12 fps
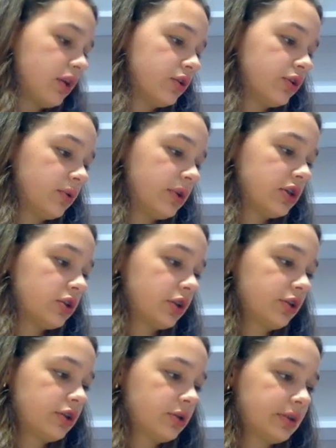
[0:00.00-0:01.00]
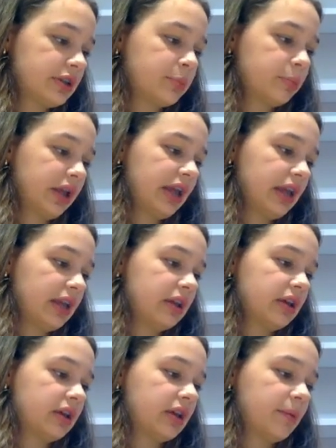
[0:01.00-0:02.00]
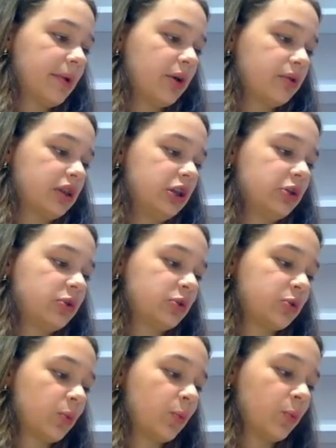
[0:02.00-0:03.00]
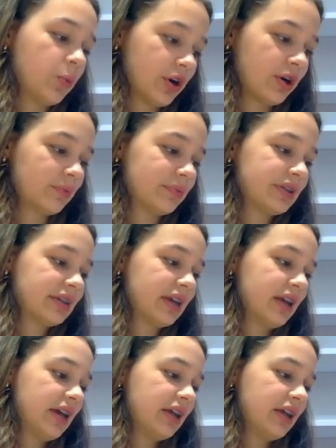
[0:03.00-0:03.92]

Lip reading: So he starts to explain about these worms,